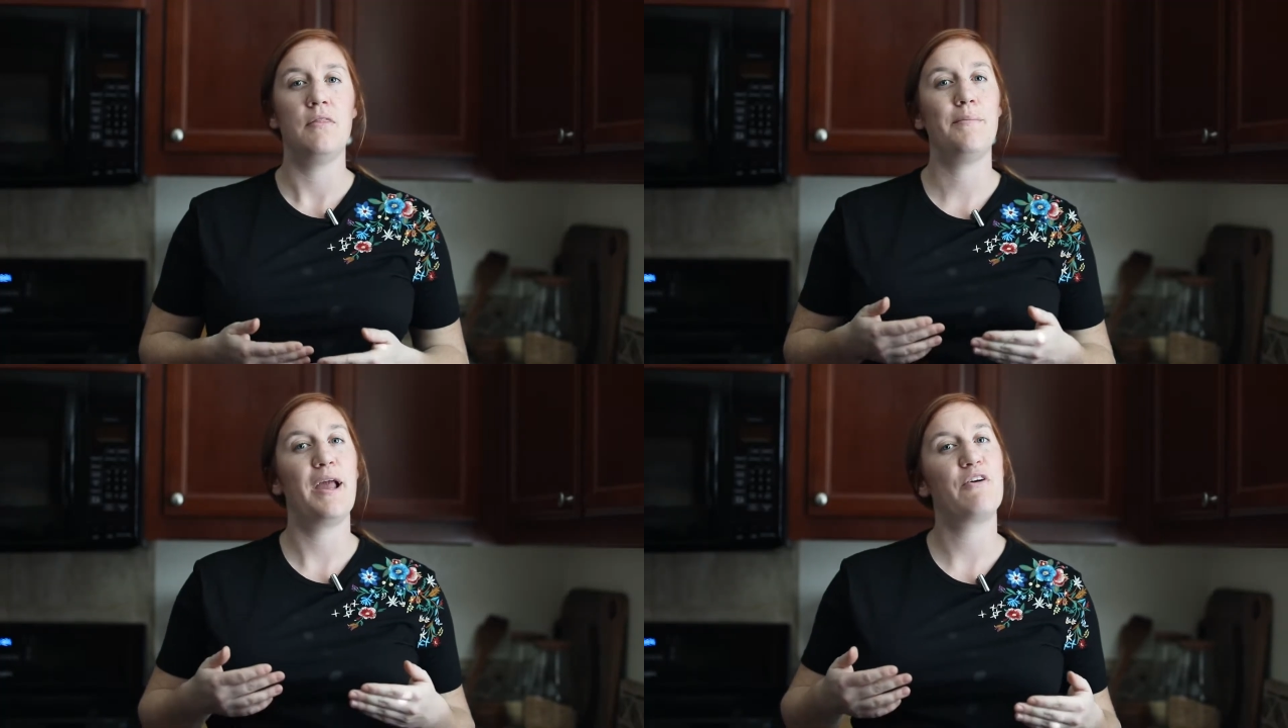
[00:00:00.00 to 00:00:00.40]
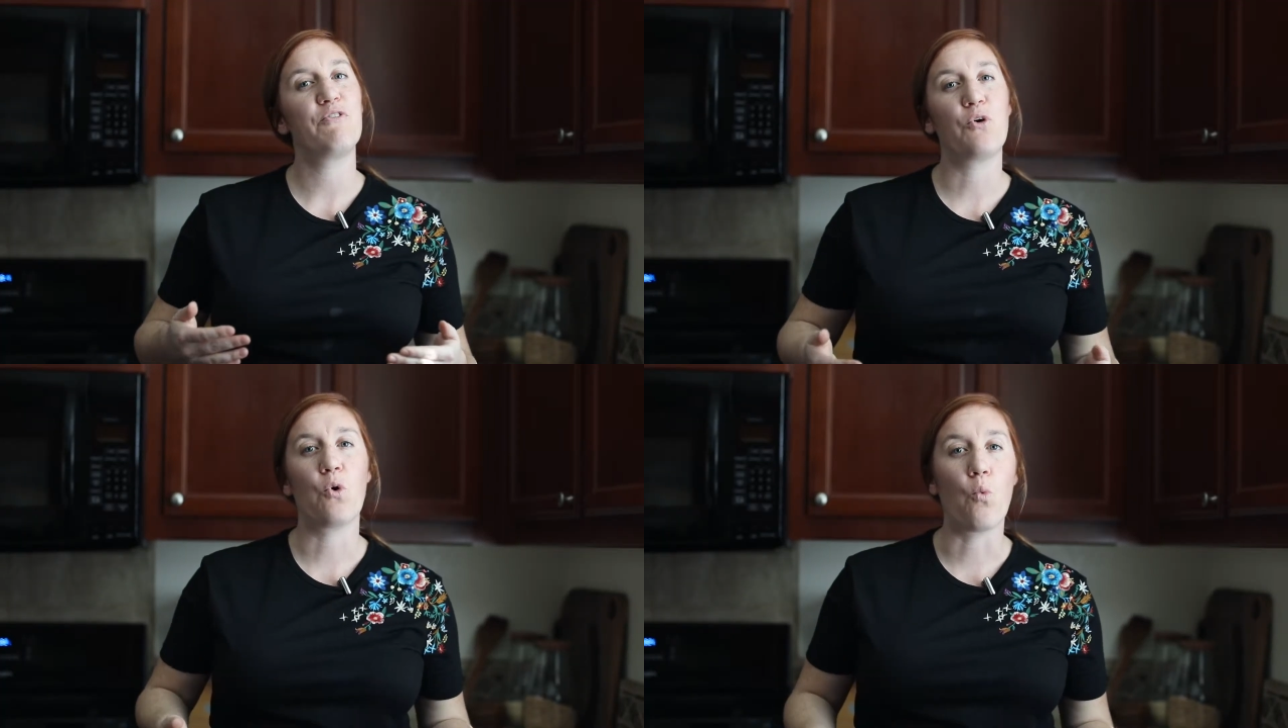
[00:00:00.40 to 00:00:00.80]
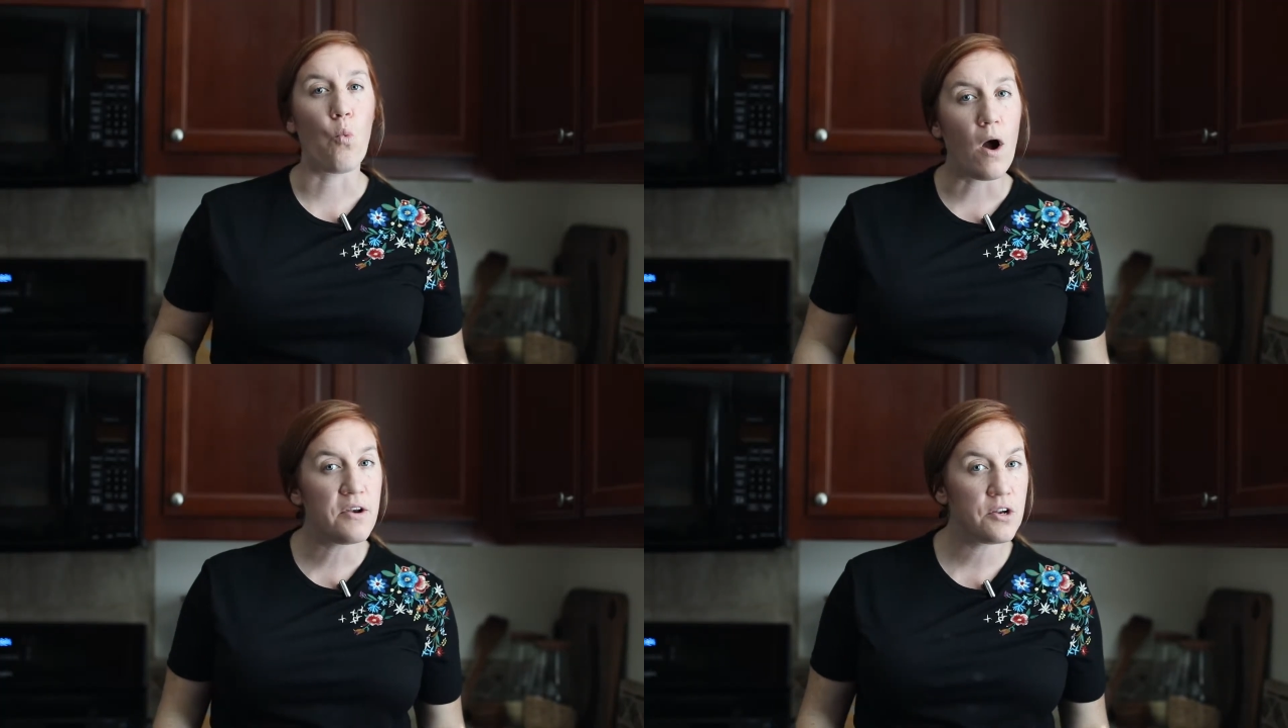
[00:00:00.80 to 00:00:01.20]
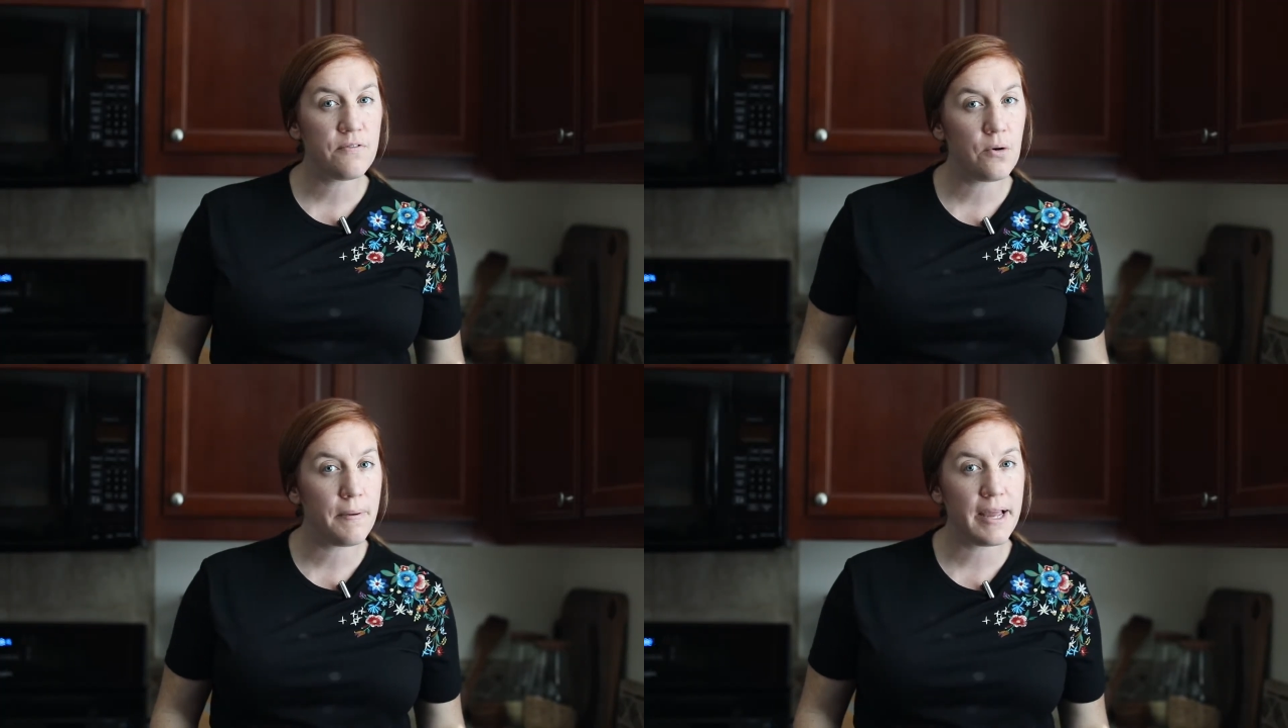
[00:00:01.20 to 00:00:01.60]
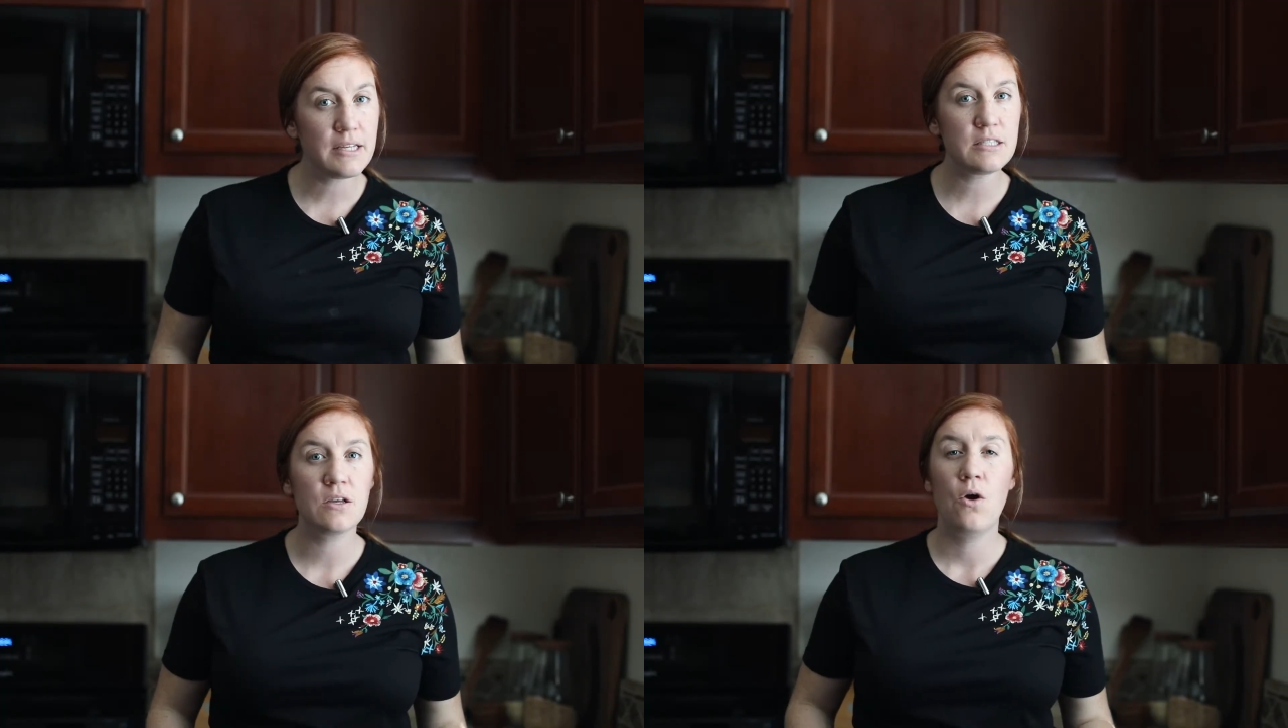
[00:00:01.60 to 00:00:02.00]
They make for a wonderful base